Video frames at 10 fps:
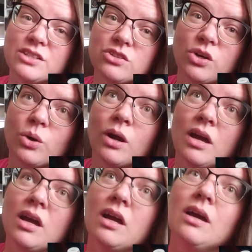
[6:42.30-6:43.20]
And so
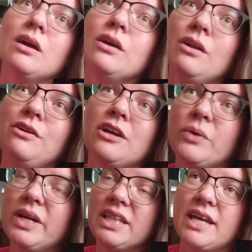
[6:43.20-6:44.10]

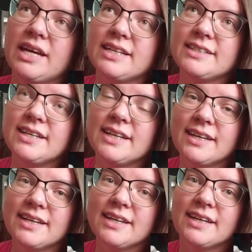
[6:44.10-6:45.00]
knowing that
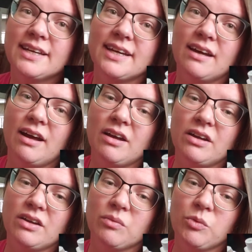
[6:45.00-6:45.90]

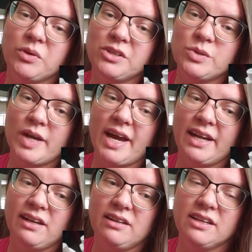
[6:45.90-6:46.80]
I'm going to do that, I
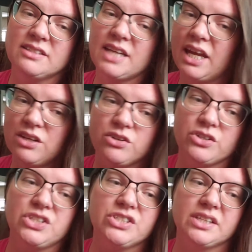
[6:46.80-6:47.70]
needed
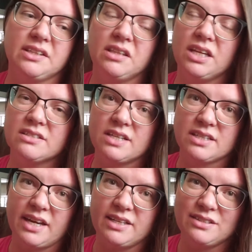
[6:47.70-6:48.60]
containers and things like
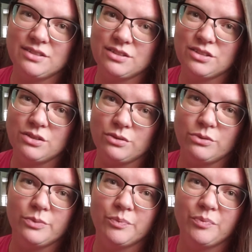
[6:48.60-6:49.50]
that
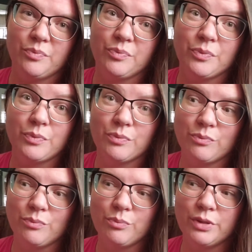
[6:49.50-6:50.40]
to
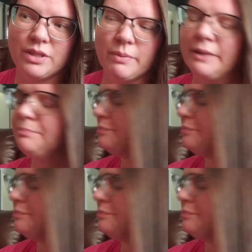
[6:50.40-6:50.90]
put them in.